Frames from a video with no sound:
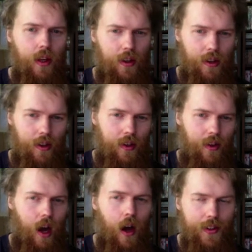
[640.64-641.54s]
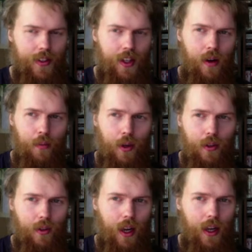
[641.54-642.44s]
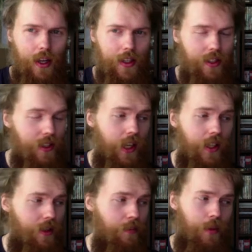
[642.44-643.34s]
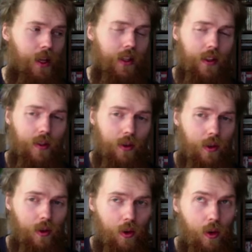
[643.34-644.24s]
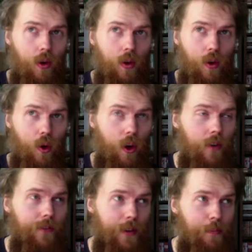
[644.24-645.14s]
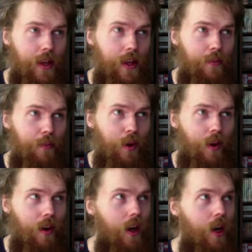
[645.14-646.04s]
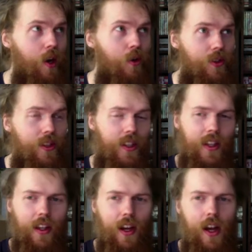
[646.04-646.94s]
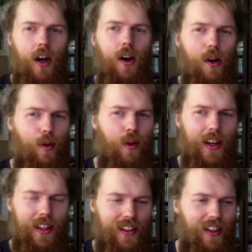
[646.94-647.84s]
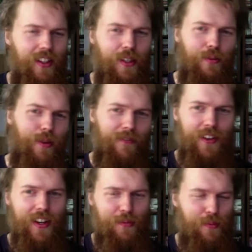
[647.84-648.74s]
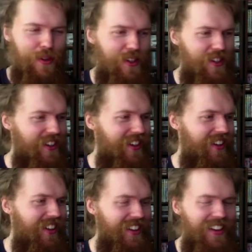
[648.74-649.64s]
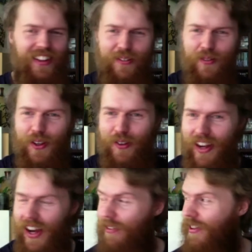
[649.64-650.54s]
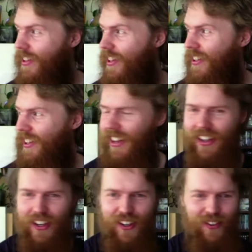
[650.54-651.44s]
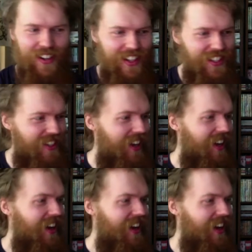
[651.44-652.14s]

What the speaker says: ensemble to the leads, that doesn't mean that all of the people who see that, oh wait, there's one Finnish person in the movie, I will totally go watch.